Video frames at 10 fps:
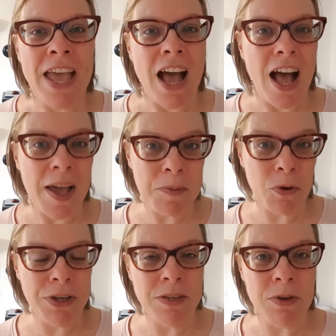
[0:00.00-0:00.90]
I'm
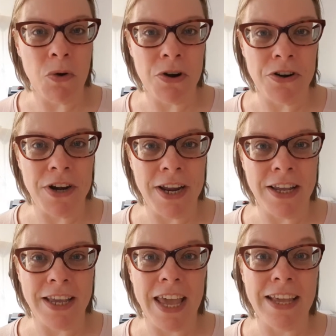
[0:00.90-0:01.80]
going to be
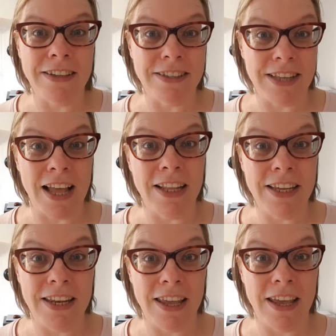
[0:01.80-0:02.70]
ordering a
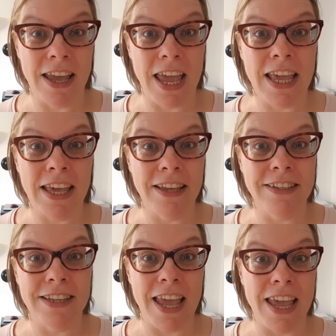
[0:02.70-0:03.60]
salad
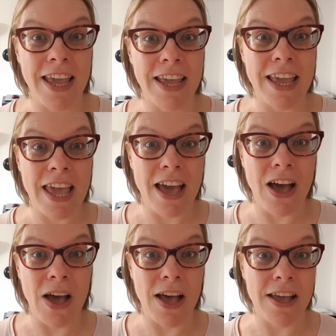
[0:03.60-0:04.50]
and a
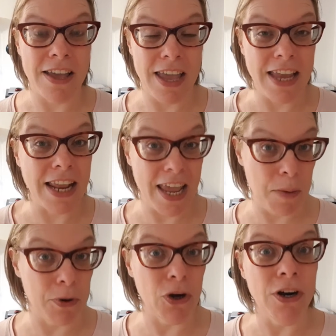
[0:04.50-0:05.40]

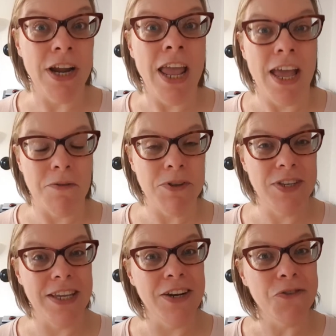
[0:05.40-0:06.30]
hamburger. We're
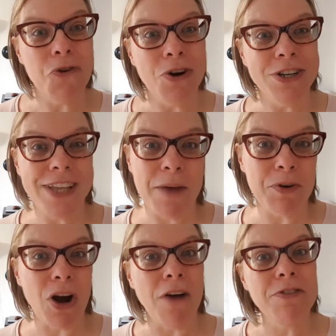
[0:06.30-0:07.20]
taking, of course, the
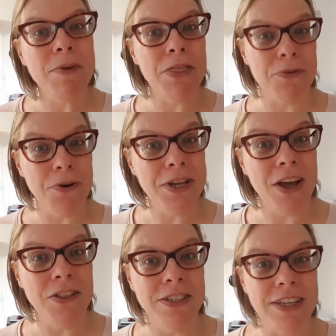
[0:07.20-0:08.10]
hamburger off the bun, throwing it
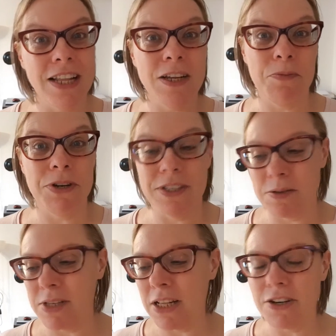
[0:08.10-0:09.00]
on the salad, putting
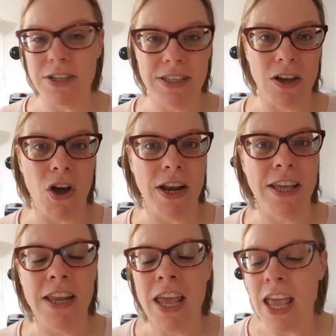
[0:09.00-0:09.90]
some salad dressing on
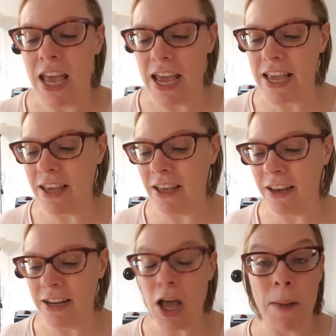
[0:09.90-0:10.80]
it.
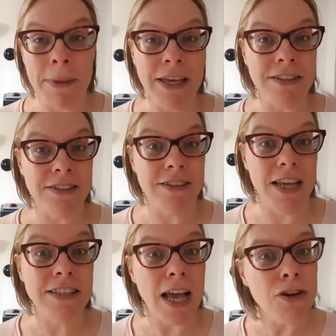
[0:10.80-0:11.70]
And it's
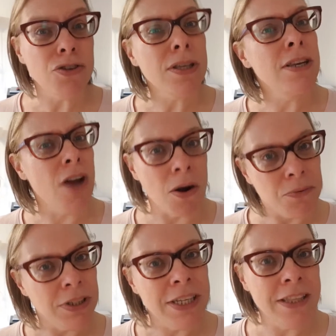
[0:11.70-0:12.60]
actually not
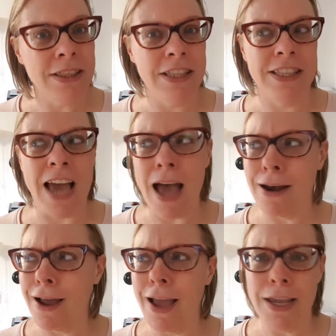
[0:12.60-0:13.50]
really
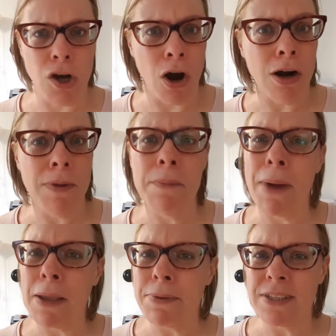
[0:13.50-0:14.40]
that high carb. It
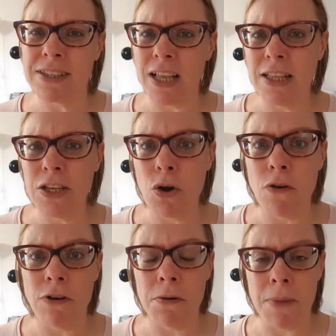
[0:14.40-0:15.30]
might be slightly
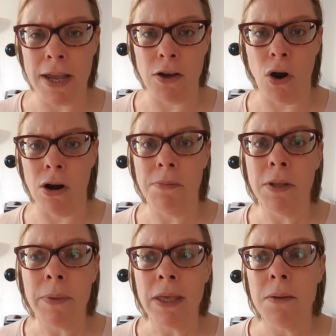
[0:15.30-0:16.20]
over my carb
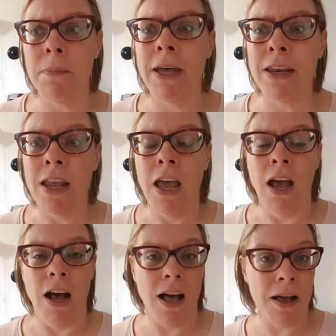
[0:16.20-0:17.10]
limit, but
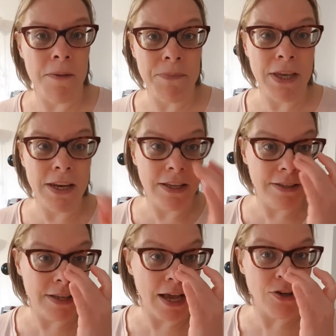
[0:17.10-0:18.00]
it
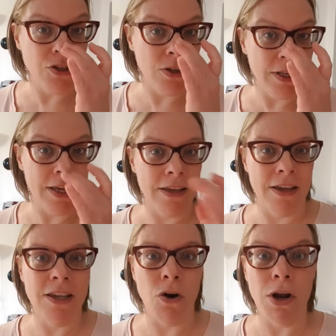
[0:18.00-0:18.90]
is actually,
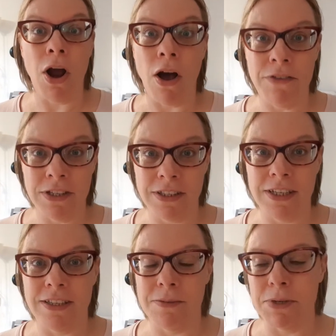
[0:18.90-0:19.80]
and obviously
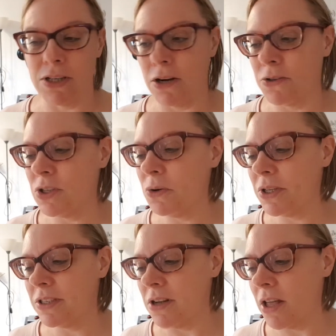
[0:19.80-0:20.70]
it's McDonald's, so
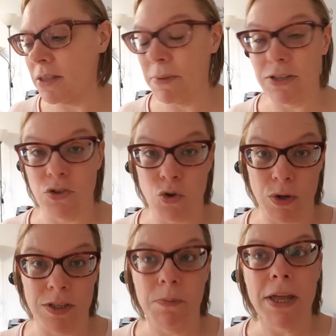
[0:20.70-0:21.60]
it's not the best
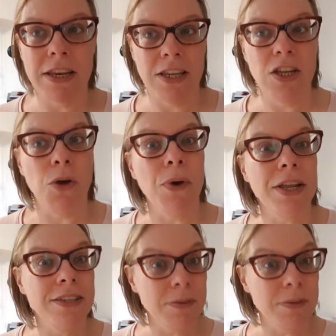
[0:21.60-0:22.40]
choice, but you know what? It's the